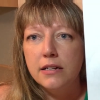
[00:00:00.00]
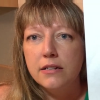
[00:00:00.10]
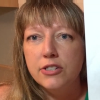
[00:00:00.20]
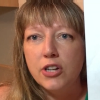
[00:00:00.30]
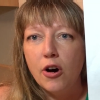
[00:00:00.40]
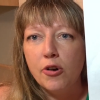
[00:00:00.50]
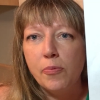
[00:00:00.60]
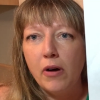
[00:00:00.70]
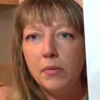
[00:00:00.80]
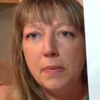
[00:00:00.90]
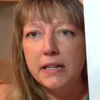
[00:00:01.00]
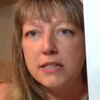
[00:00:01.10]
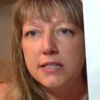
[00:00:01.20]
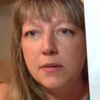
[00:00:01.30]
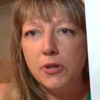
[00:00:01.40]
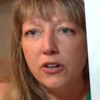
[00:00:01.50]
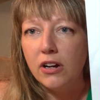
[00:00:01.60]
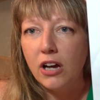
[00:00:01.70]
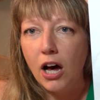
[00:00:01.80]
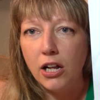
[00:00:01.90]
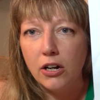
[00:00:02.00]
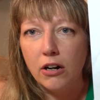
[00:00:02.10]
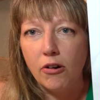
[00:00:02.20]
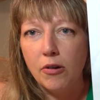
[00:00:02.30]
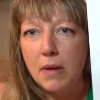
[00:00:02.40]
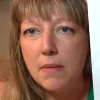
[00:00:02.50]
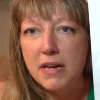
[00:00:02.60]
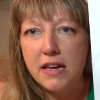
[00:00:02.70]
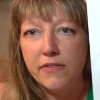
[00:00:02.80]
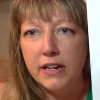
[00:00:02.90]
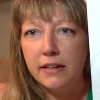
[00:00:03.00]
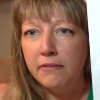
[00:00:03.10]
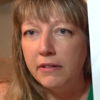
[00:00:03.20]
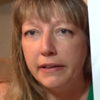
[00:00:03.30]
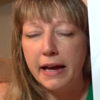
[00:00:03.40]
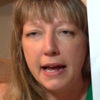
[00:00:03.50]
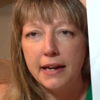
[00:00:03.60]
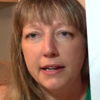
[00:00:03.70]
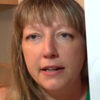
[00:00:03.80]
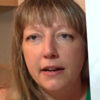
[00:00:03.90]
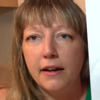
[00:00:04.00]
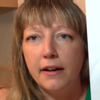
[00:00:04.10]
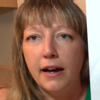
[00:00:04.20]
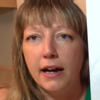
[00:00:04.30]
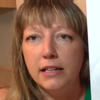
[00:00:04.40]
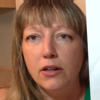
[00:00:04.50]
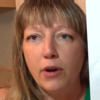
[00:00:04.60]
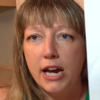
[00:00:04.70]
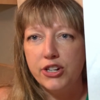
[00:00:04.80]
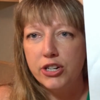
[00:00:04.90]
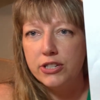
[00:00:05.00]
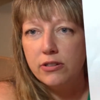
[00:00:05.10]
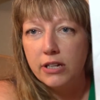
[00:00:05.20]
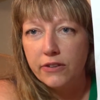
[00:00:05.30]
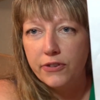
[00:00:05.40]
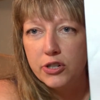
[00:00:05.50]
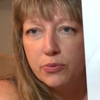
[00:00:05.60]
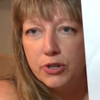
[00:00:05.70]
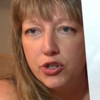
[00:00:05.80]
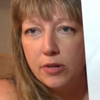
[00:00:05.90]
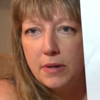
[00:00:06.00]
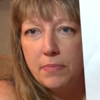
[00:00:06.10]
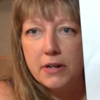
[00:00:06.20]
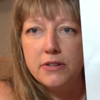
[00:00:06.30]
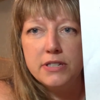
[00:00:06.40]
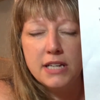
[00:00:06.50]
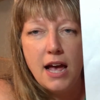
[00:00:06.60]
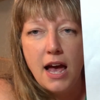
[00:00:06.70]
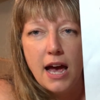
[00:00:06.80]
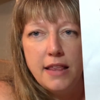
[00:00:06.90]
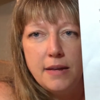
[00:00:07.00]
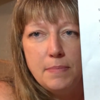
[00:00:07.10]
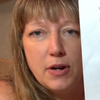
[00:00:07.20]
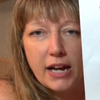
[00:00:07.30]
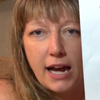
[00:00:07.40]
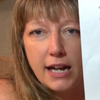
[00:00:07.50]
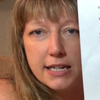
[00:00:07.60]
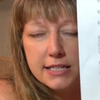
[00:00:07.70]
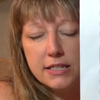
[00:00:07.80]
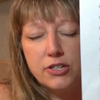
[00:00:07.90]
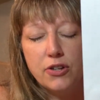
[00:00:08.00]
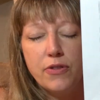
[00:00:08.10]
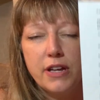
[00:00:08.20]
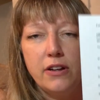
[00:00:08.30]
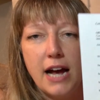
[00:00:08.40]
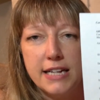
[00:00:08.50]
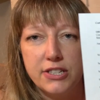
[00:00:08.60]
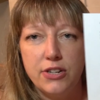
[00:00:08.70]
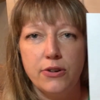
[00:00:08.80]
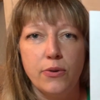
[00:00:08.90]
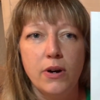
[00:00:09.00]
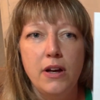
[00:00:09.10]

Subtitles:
So it'll probably be like similar in color, or maybe even like location. So like the first one, German Pils, and then Munich Helles. So that'll ask you,